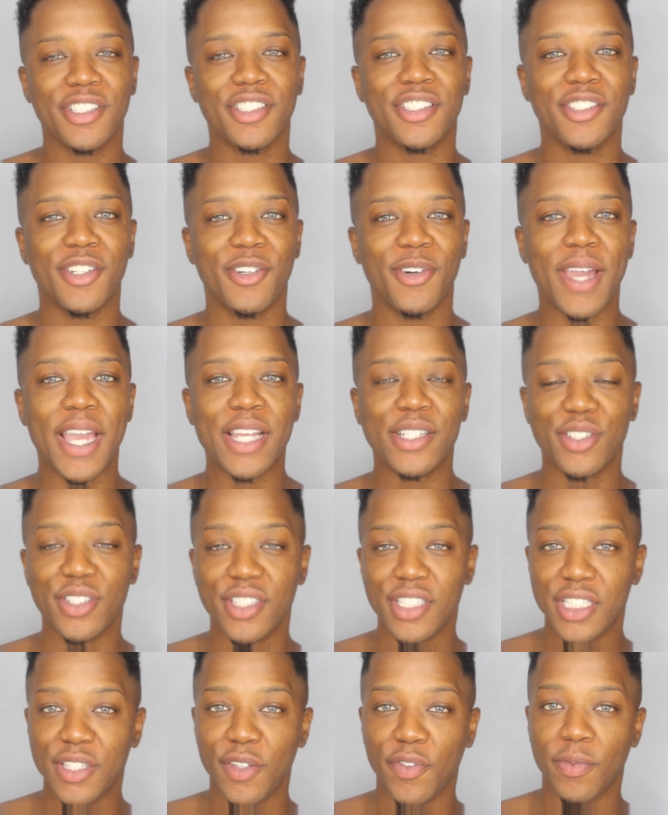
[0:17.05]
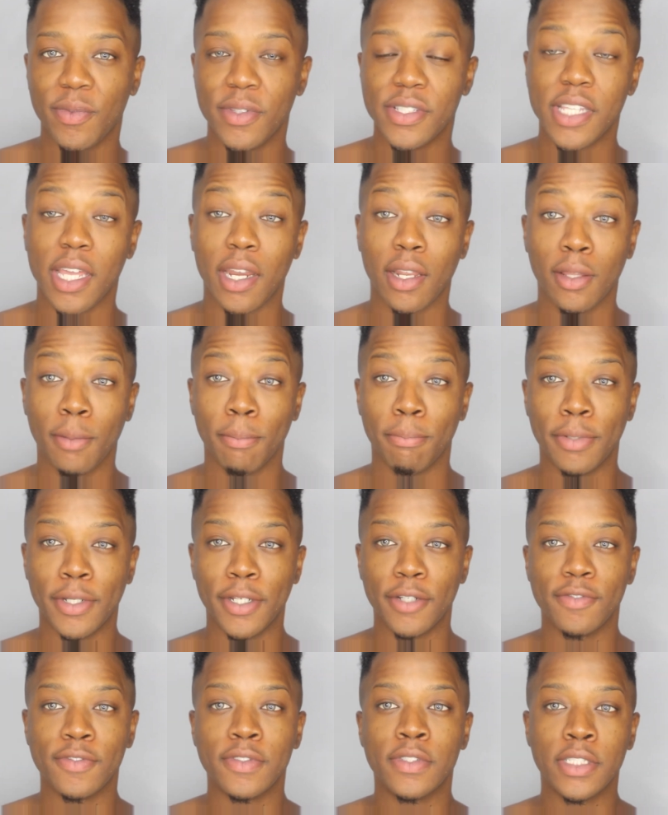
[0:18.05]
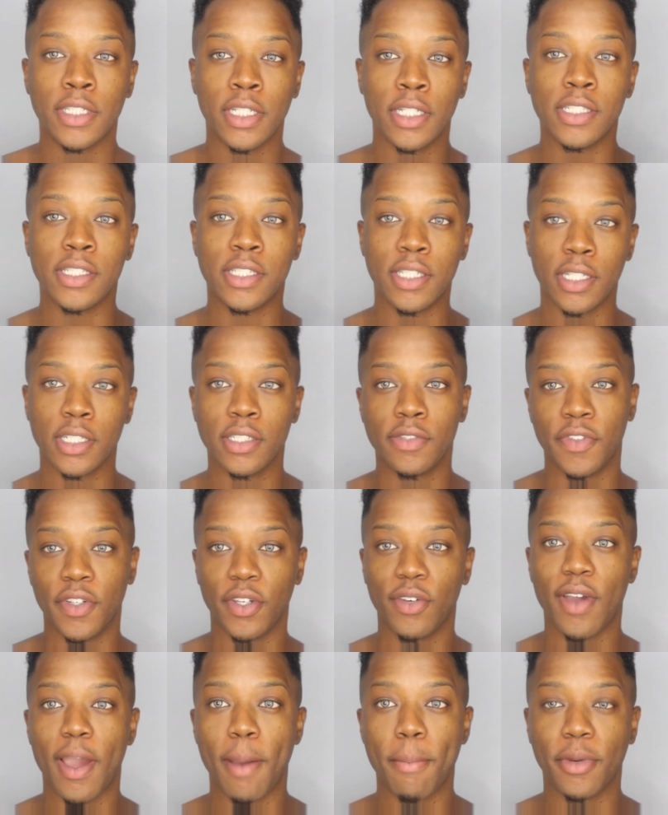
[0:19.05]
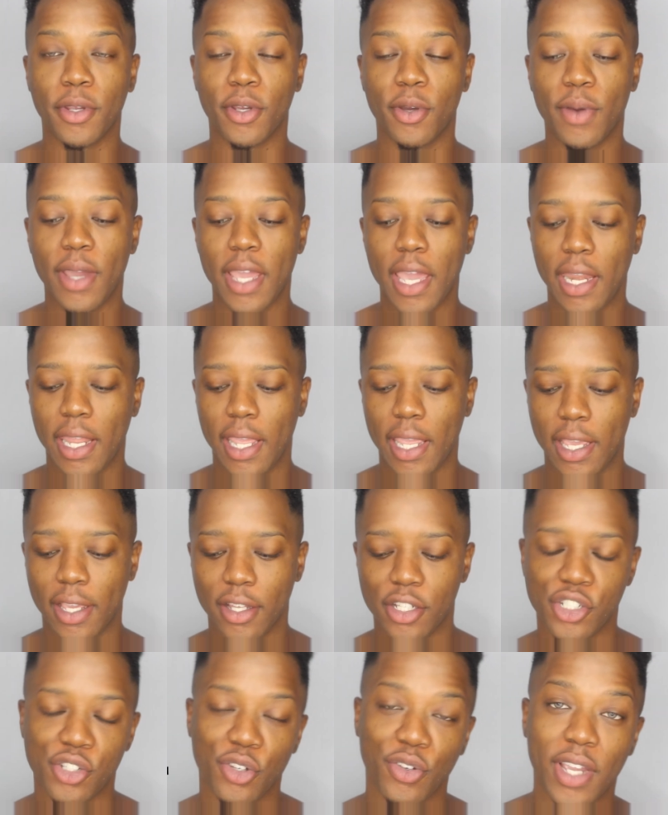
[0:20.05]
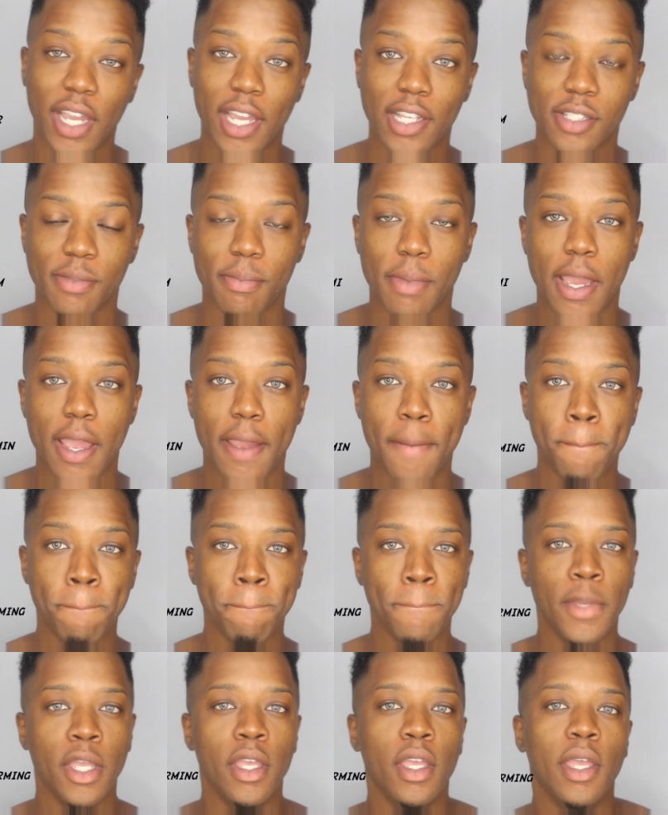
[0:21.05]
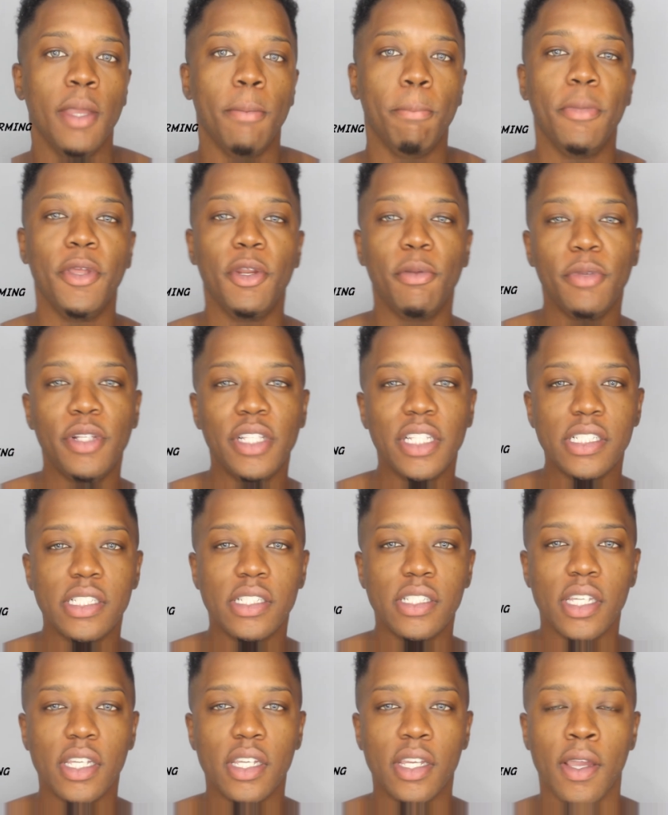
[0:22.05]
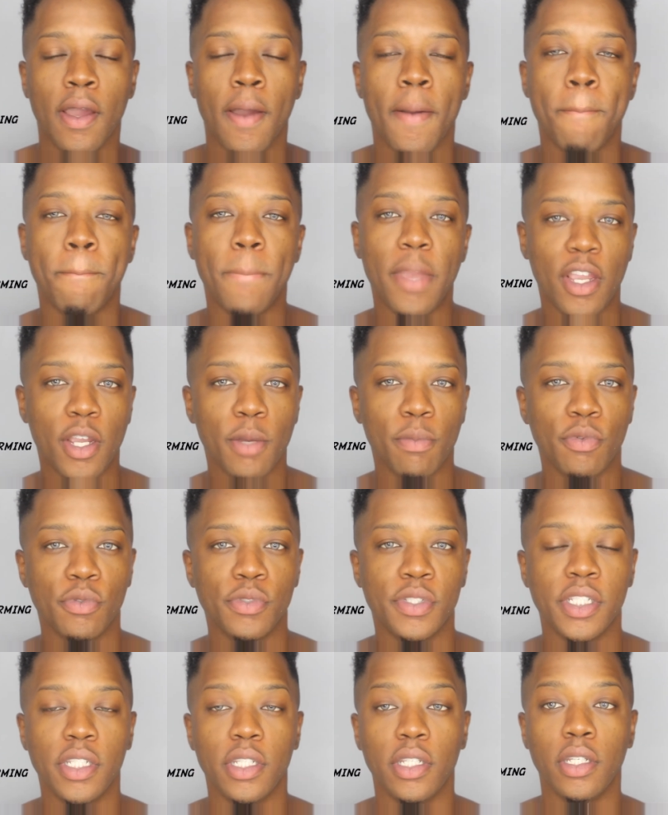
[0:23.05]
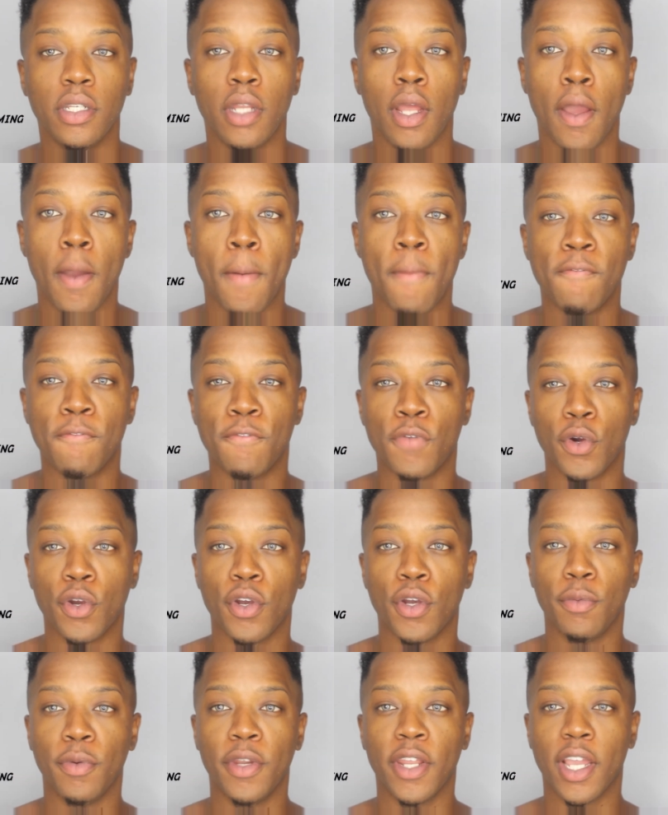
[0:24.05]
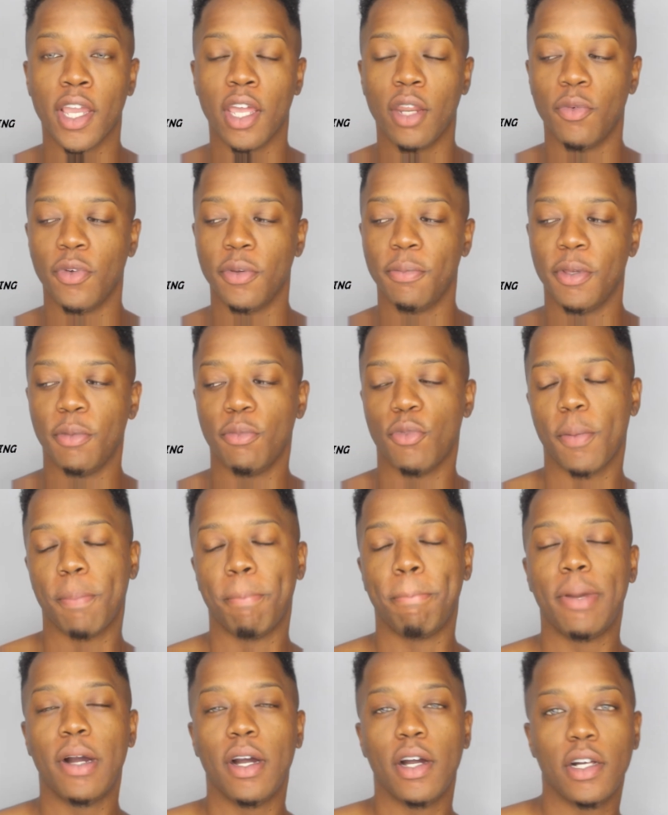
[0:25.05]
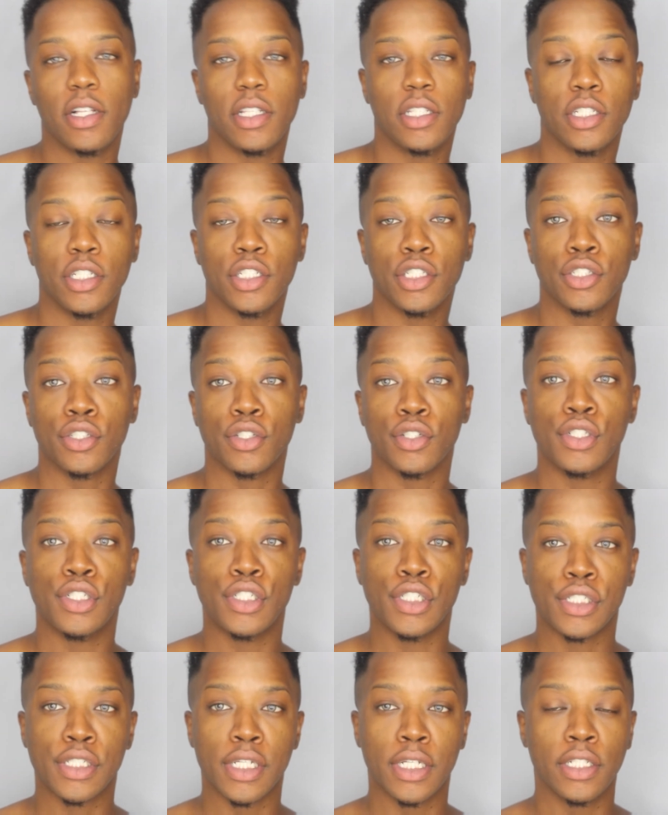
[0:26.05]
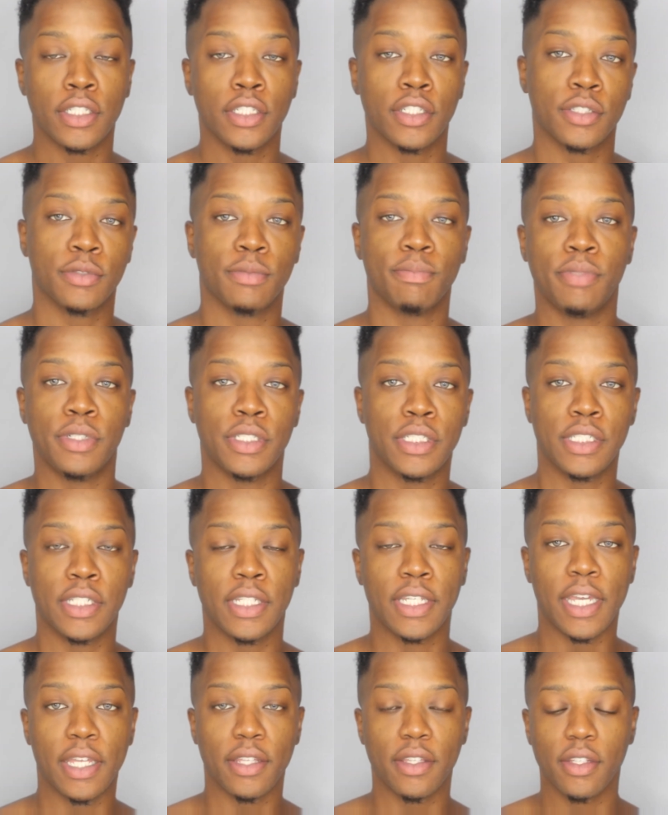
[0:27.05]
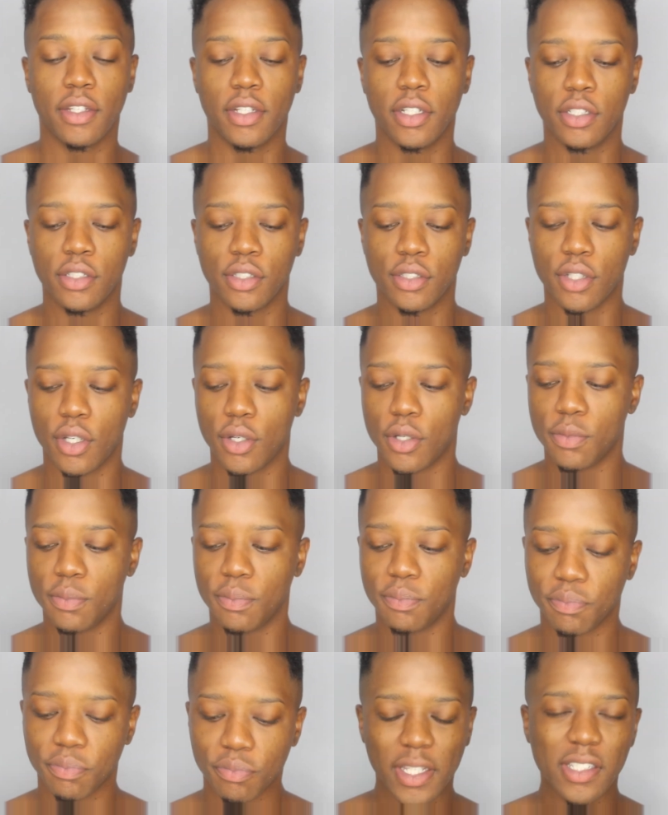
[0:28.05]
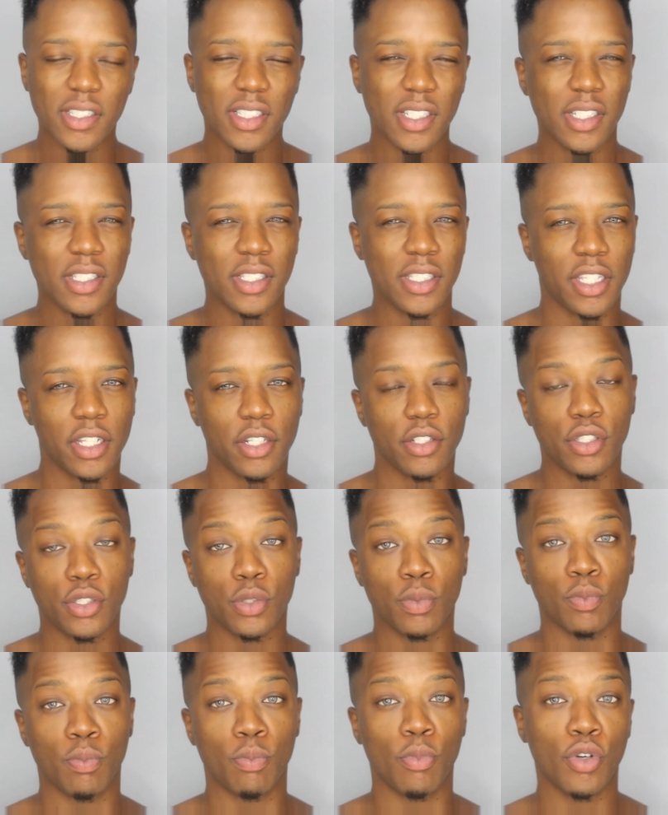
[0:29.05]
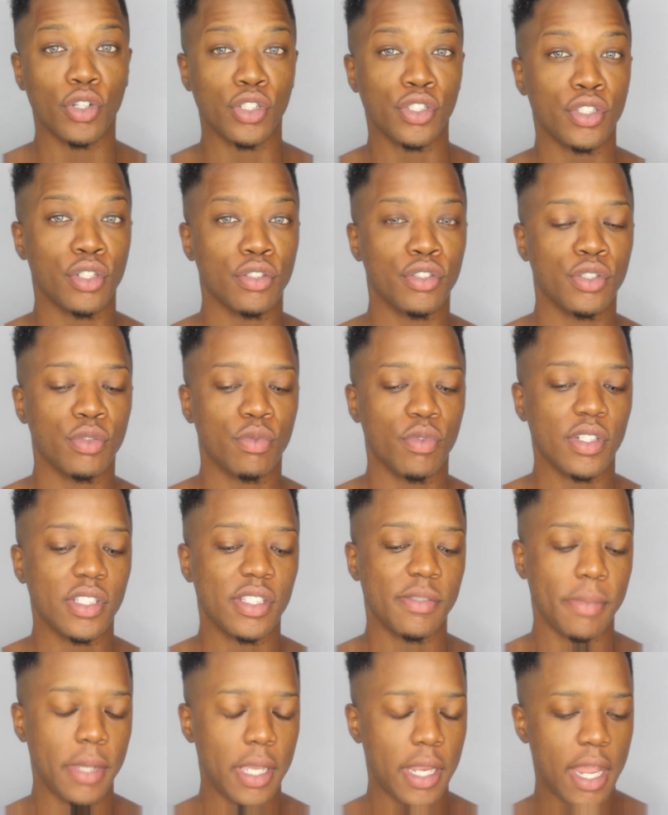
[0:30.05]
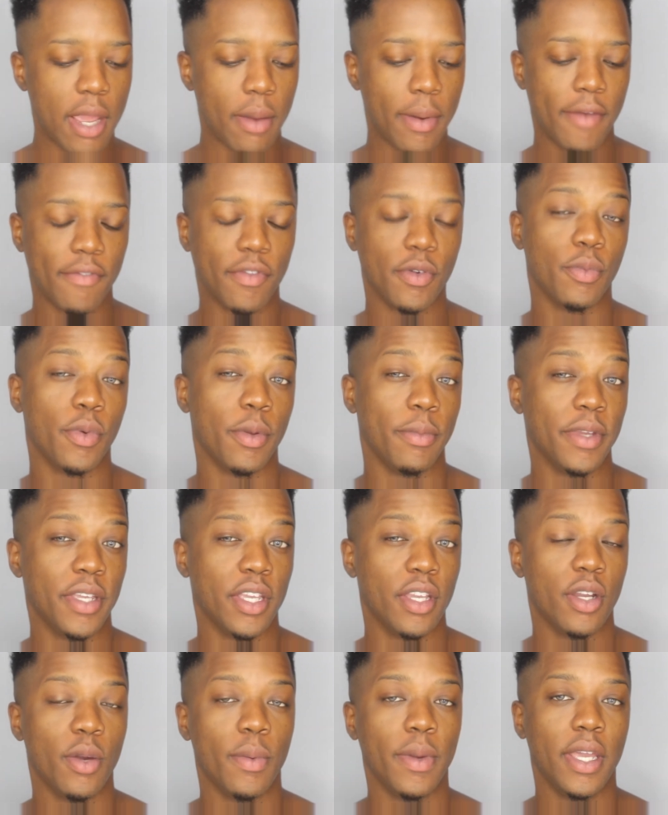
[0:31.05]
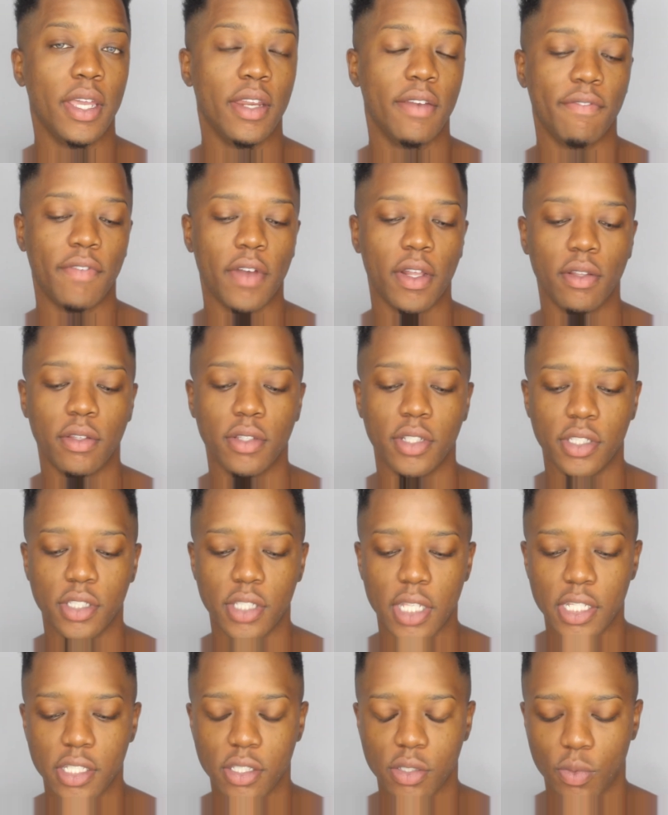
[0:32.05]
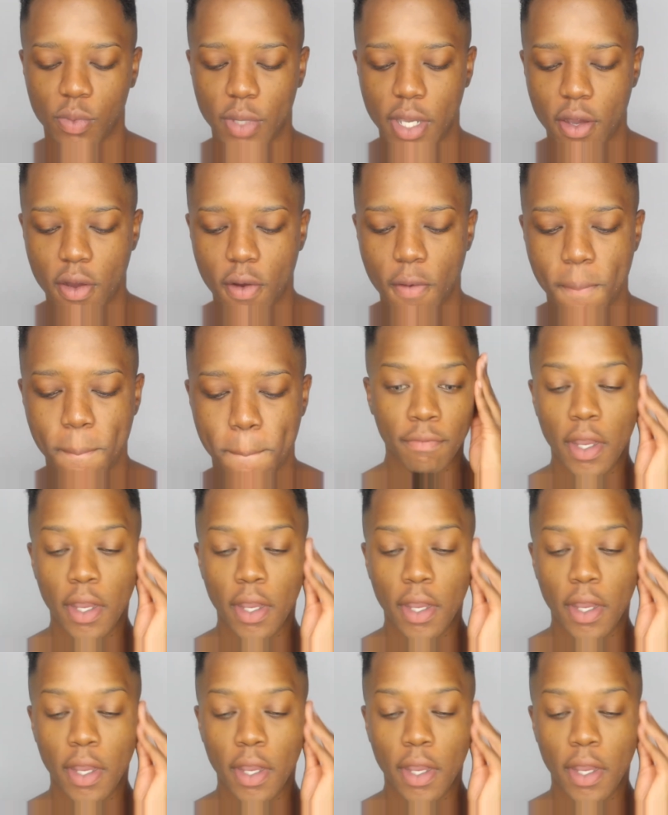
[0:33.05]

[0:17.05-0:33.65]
So as you can see from the title above, in today's video I'm going to go ahead and show you guys my minimalistic makeup routine for when I kind of want to be more polished or just kind of look put together. So this is geared to more so towards men, however women can go ahead and follow this as well.